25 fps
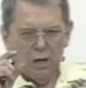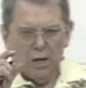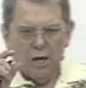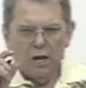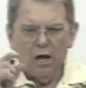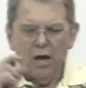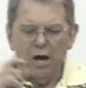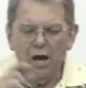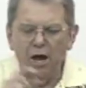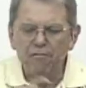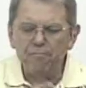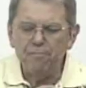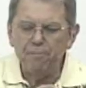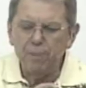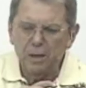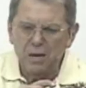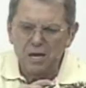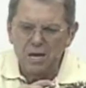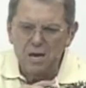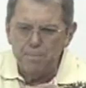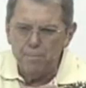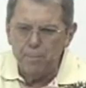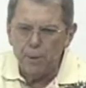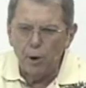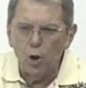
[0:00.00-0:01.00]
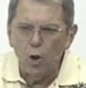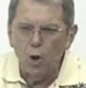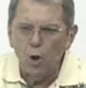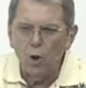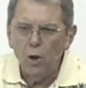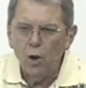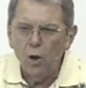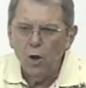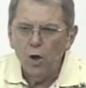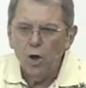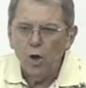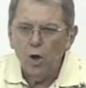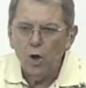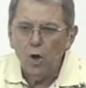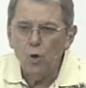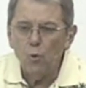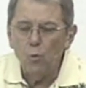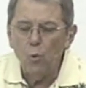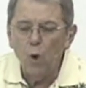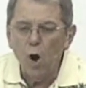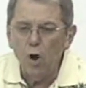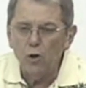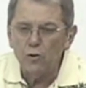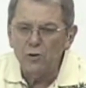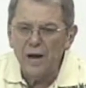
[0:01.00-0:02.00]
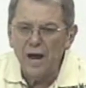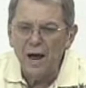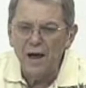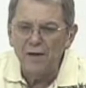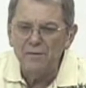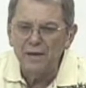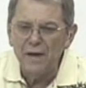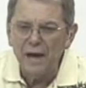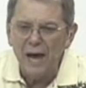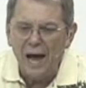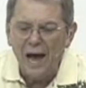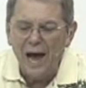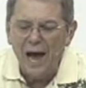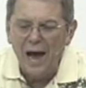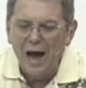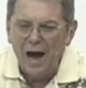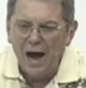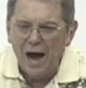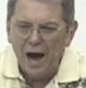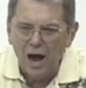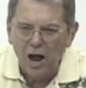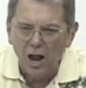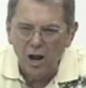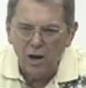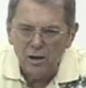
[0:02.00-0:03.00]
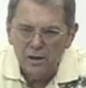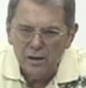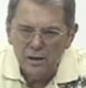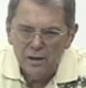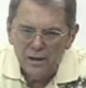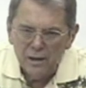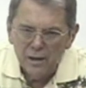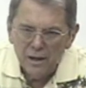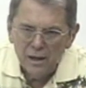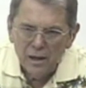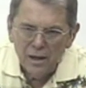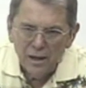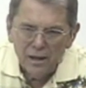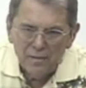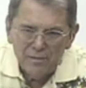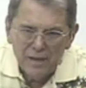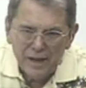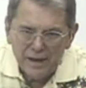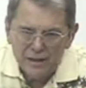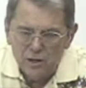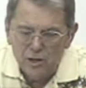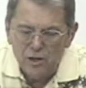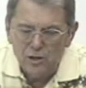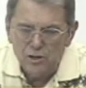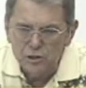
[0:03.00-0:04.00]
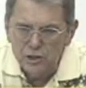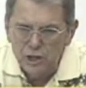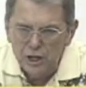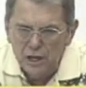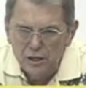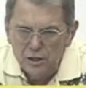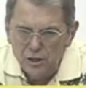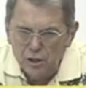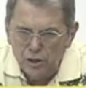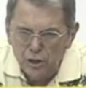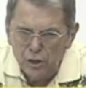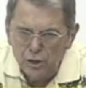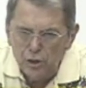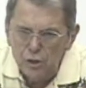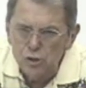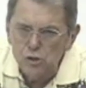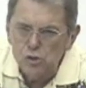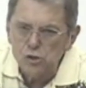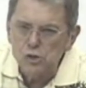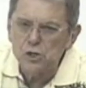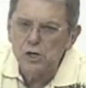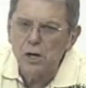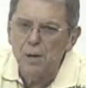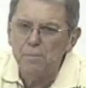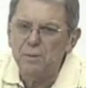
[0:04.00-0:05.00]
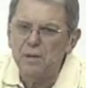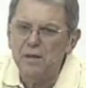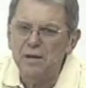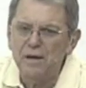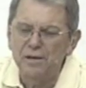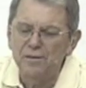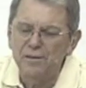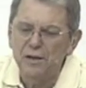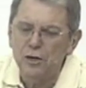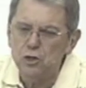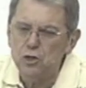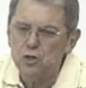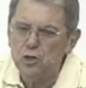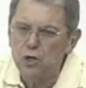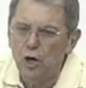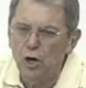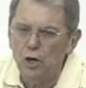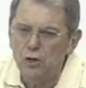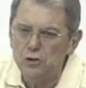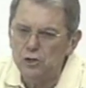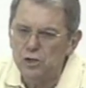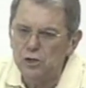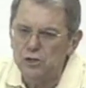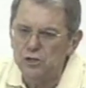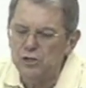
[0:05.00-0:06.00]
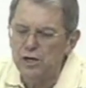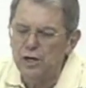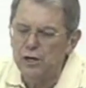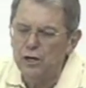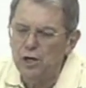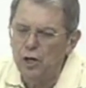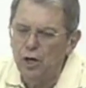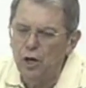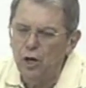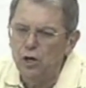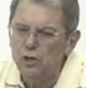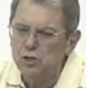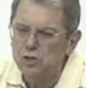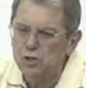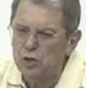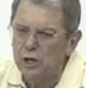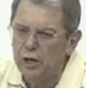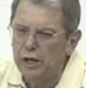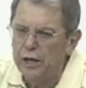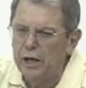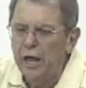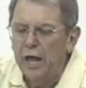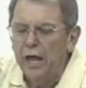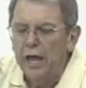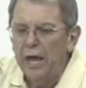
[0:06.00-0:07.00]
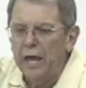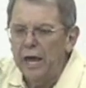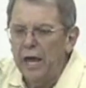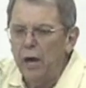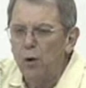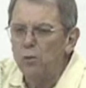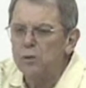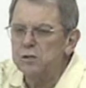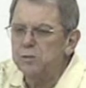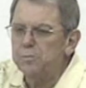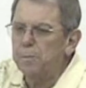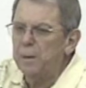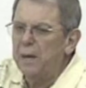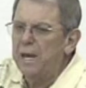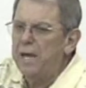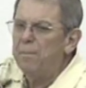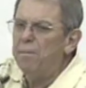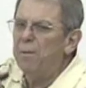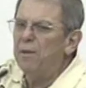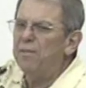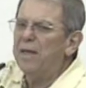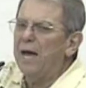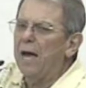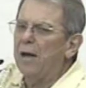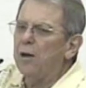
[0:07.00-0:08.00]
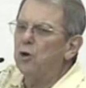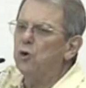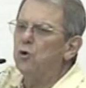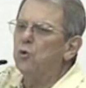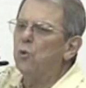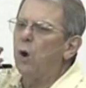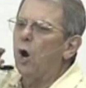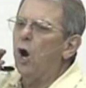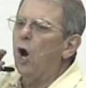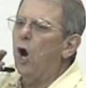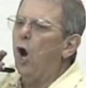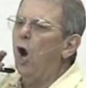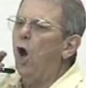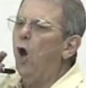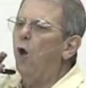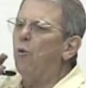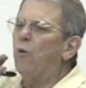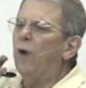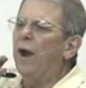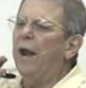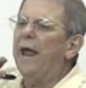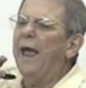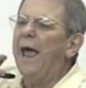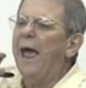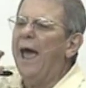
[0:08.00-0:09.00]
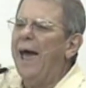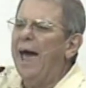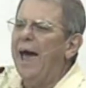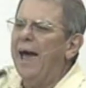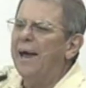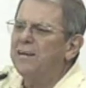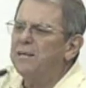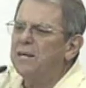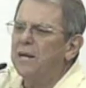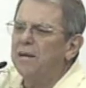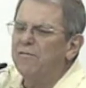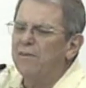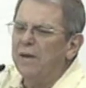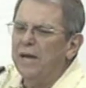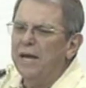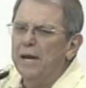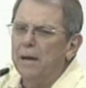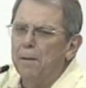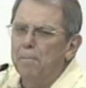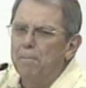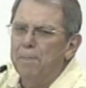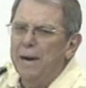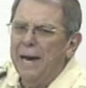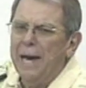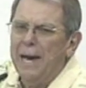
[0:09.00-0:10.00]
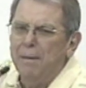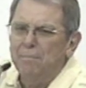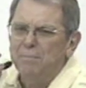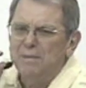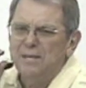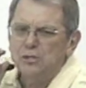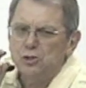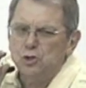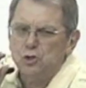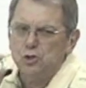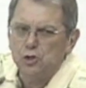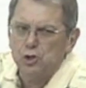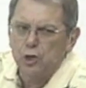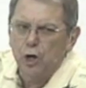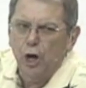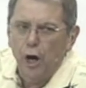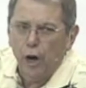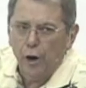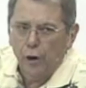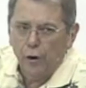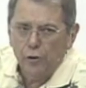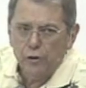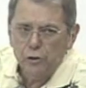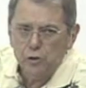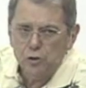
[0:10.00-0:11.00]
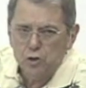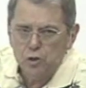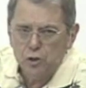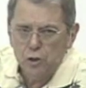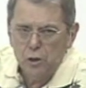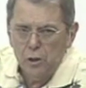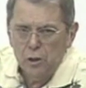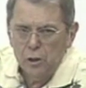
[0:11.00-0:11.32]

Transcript: of people who walk down the aisle that continue to do something in their churches. And usually it was people who were already active in a Baptist church.